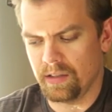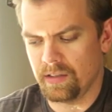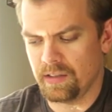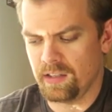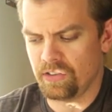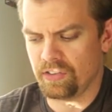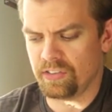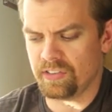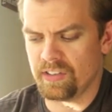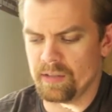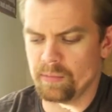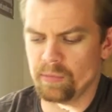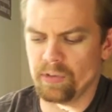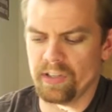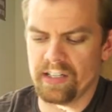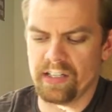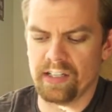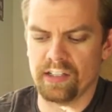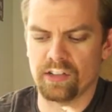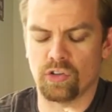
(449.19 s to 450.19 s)
this seems
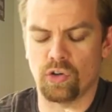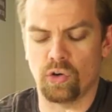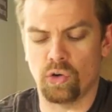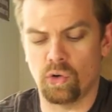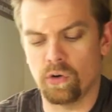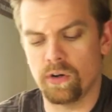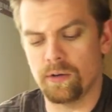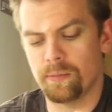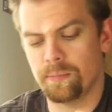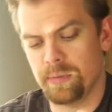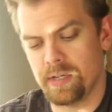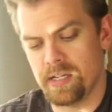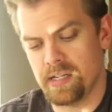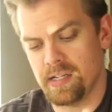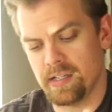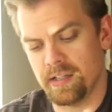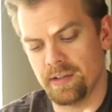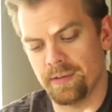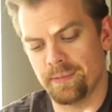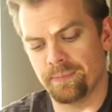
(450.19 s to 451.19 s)
like it could
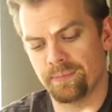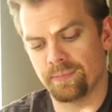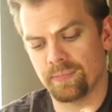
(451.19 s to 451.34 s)
be